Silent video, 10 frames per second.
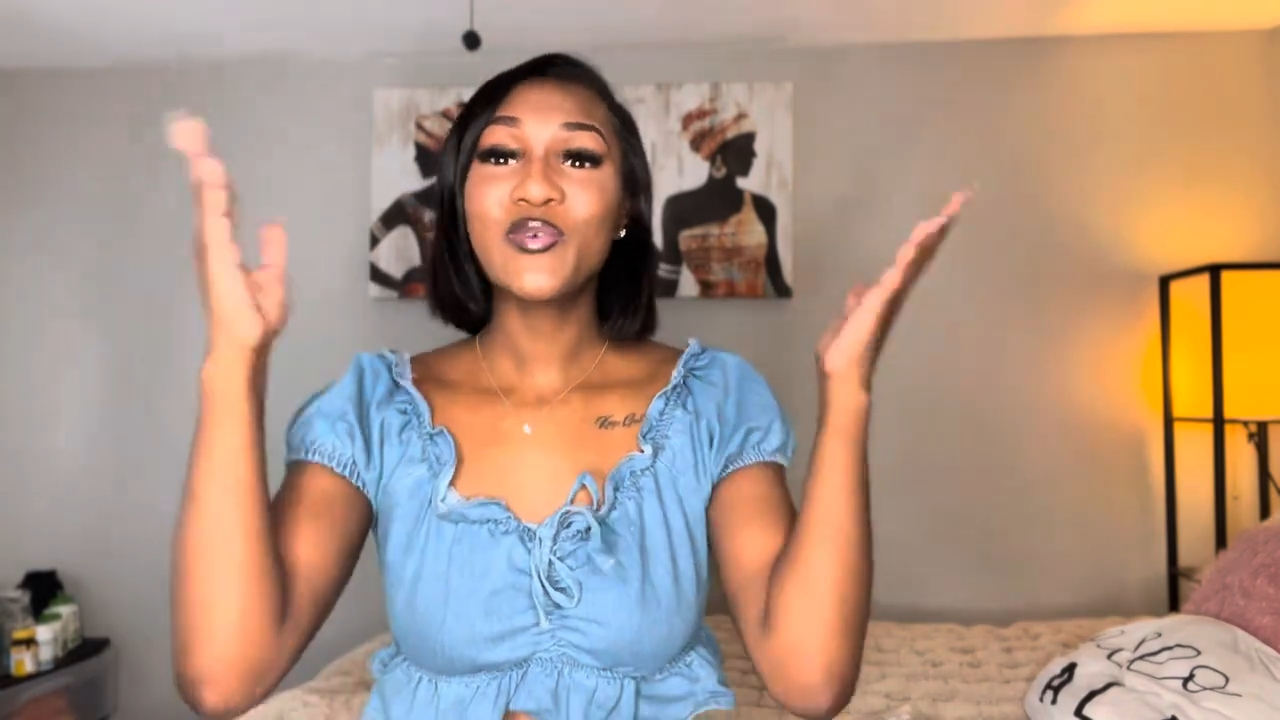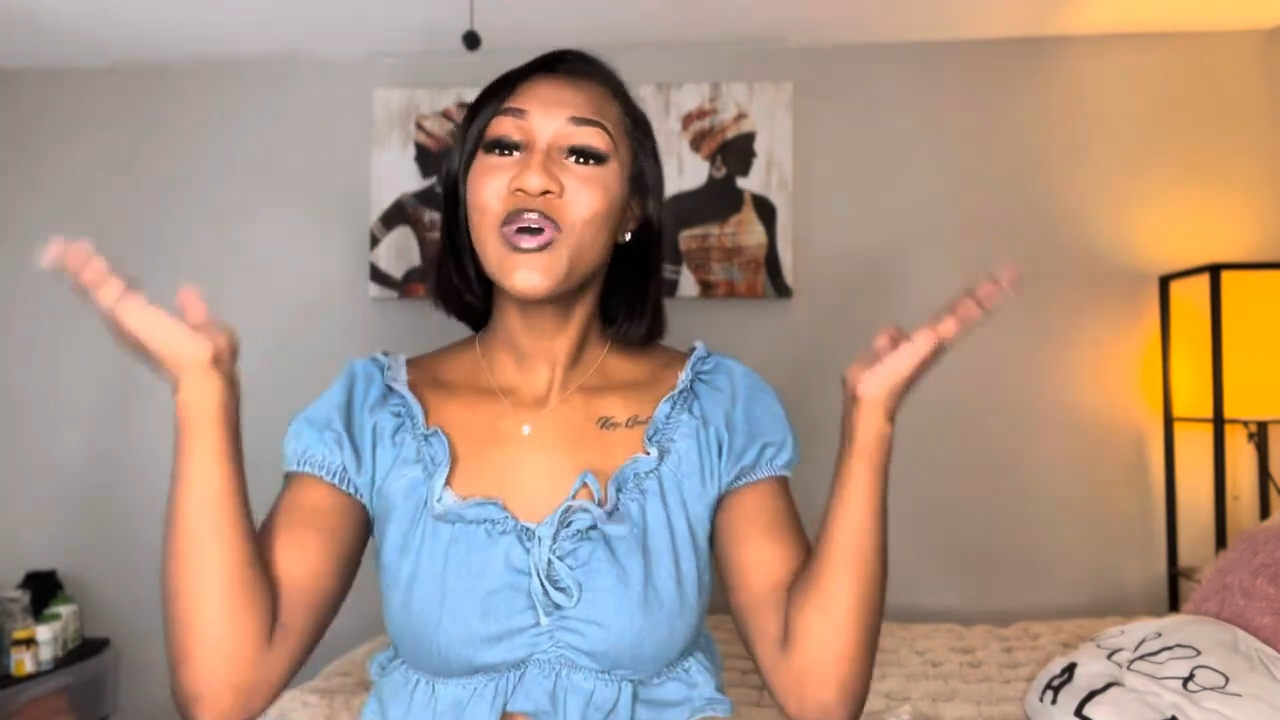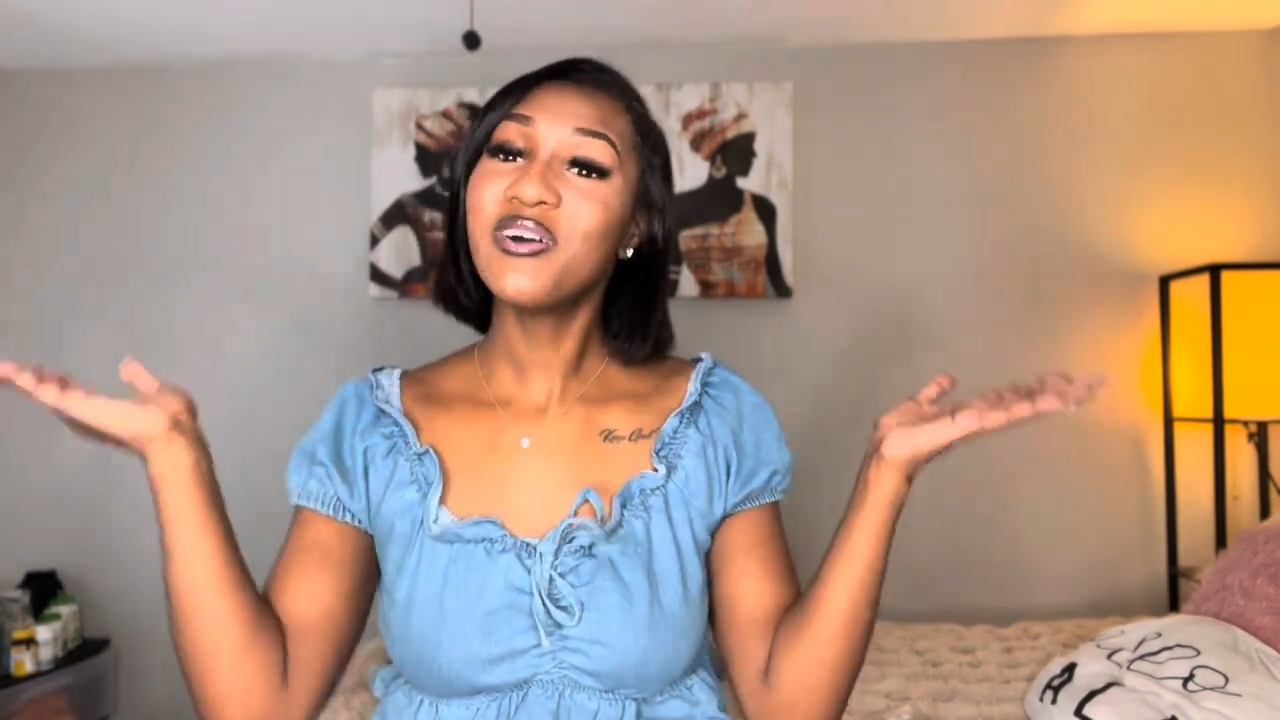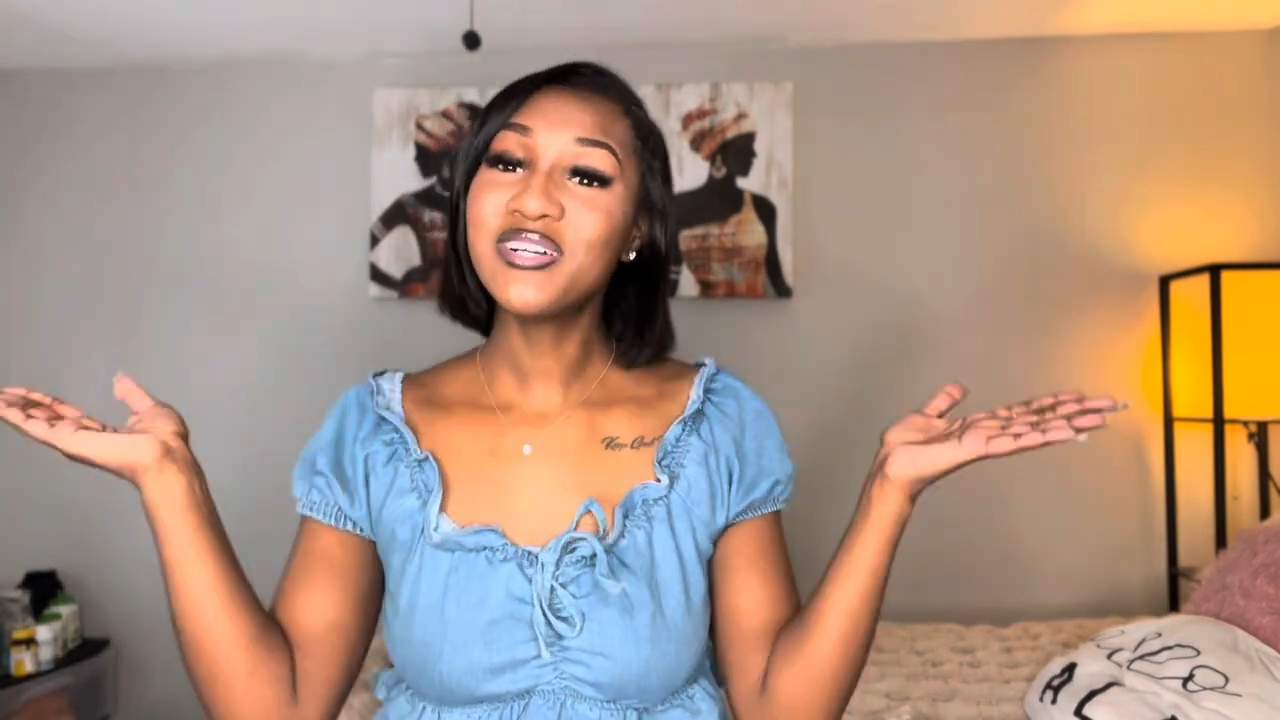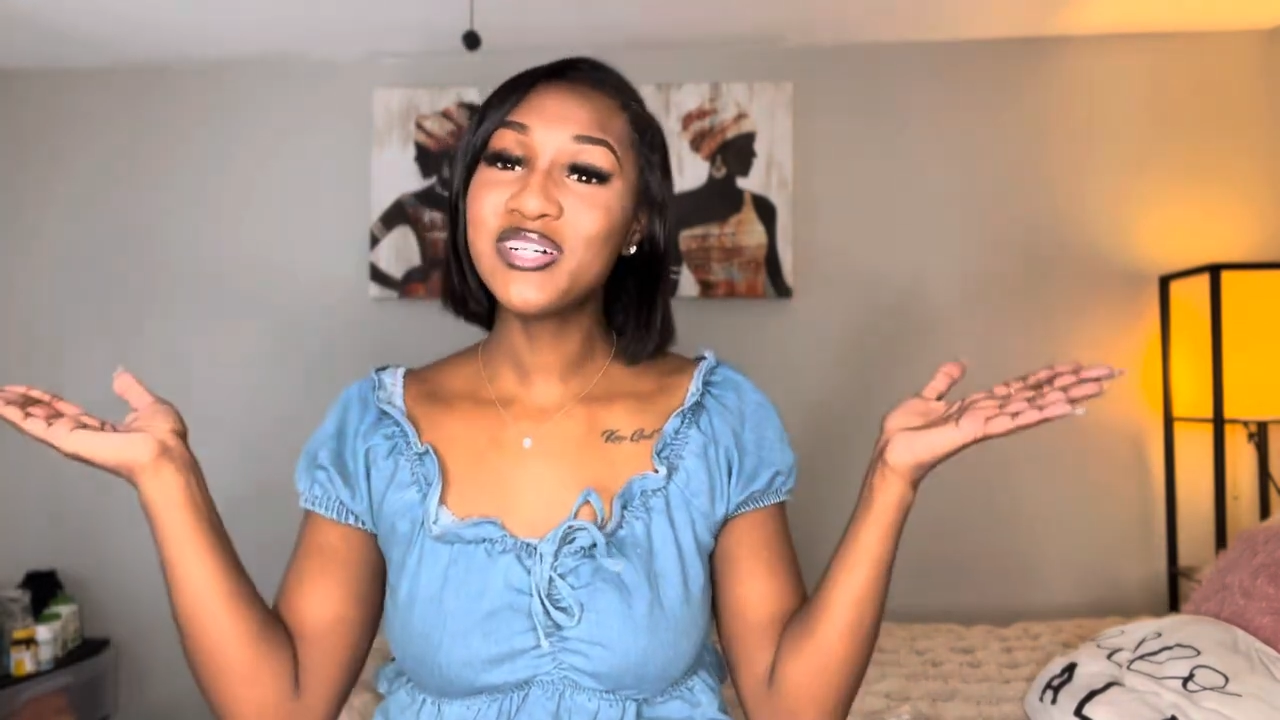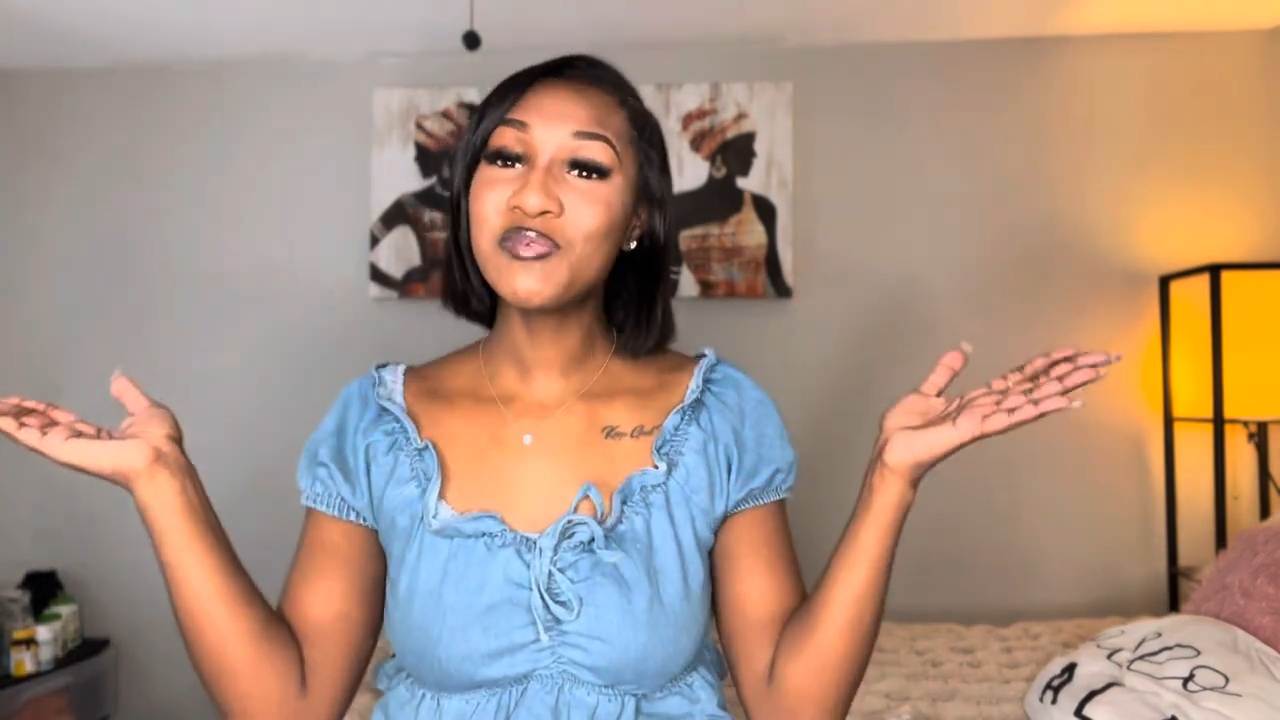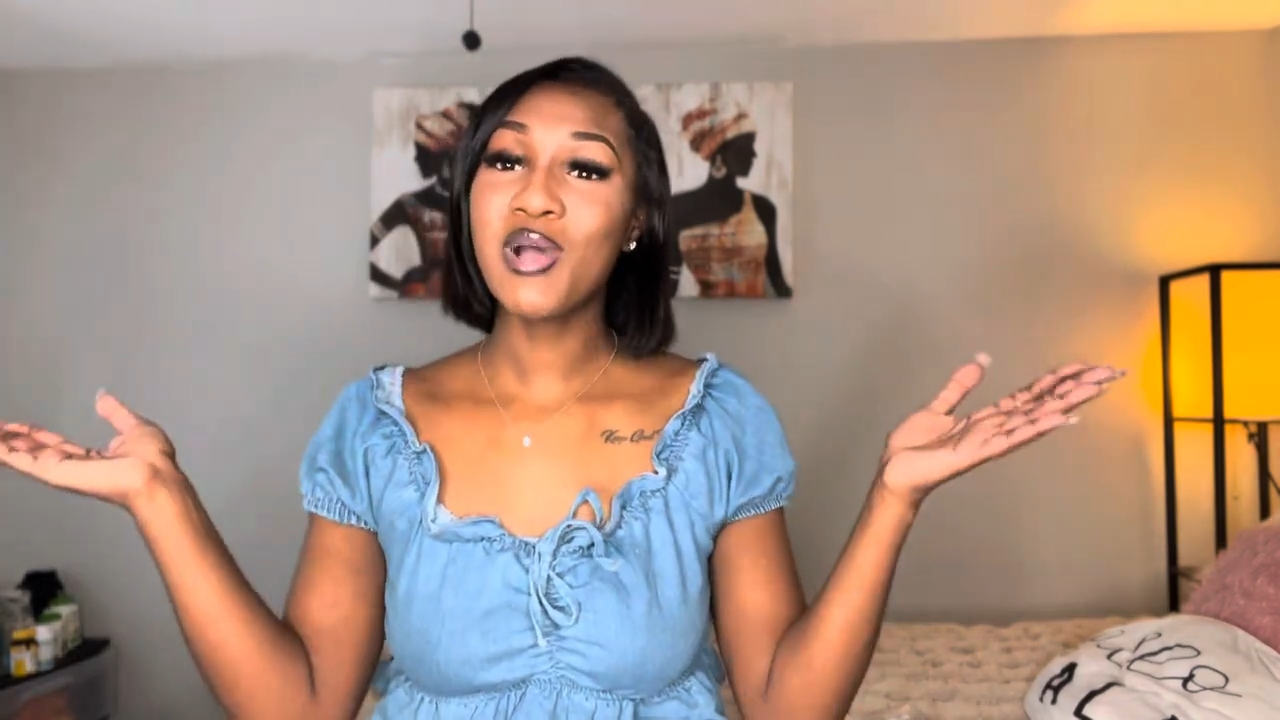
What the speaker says: welcome.